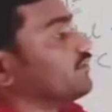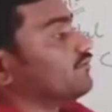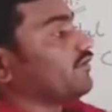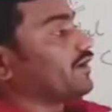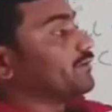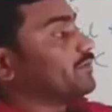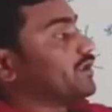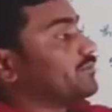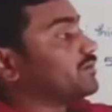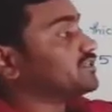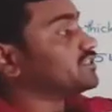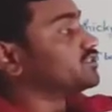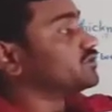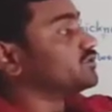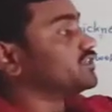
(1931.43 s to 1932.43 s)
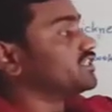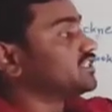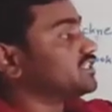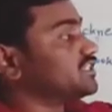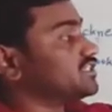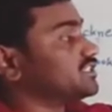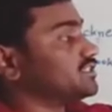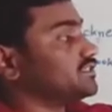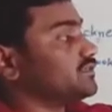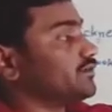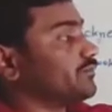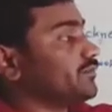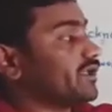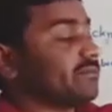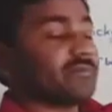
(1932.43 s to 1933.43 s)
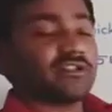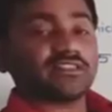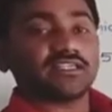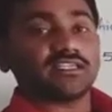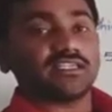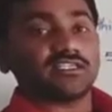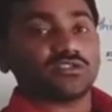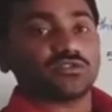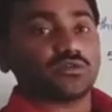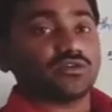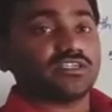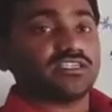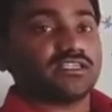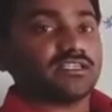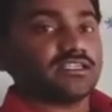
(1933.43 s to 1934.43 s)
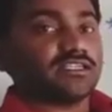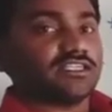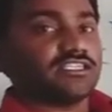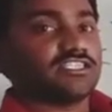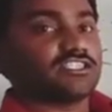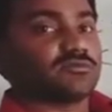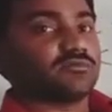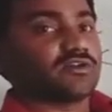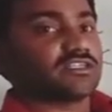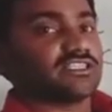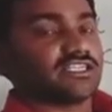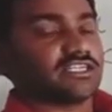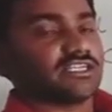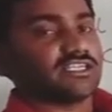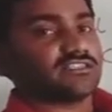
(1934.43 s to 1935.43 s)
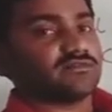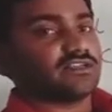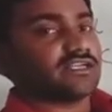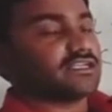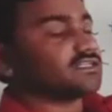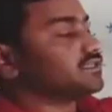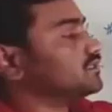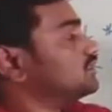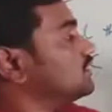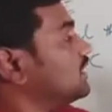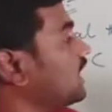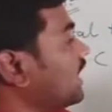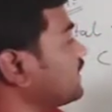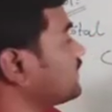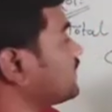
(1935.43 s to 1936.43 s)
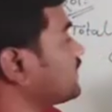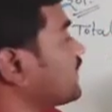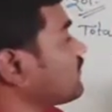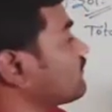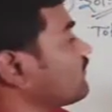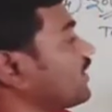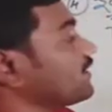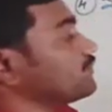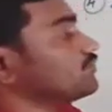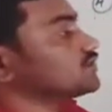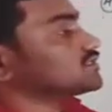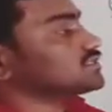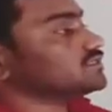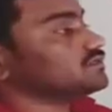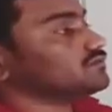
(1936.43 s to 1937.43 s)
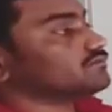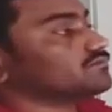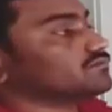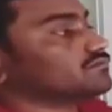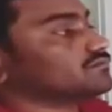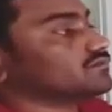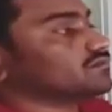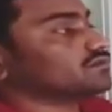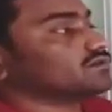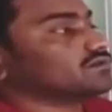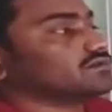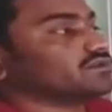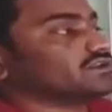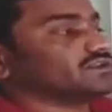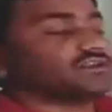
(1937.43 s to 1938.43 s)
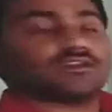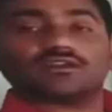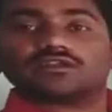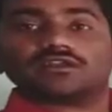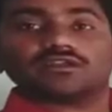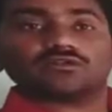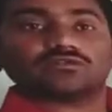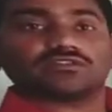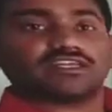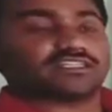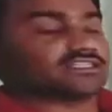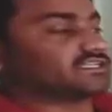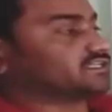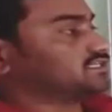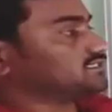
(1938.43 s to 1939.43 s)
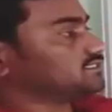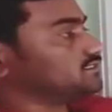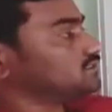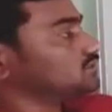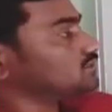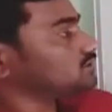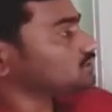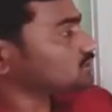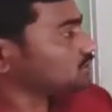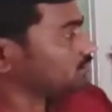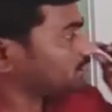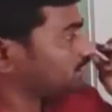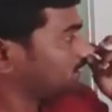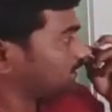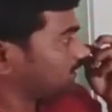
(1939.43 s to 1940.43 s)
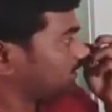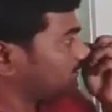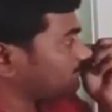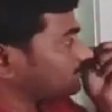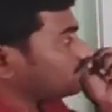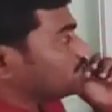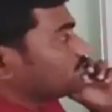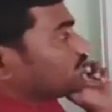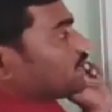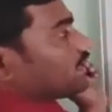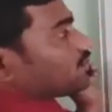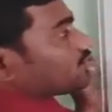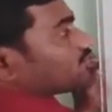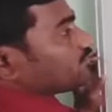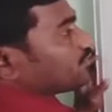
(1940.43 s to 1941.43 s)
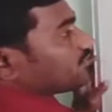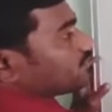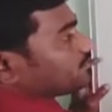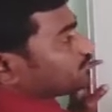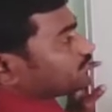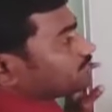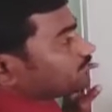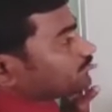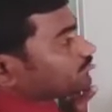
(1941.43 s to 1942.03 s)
5 papers into each paper thickness. So each book thickness will get, and there are 5 books into their thickness. So here they have given it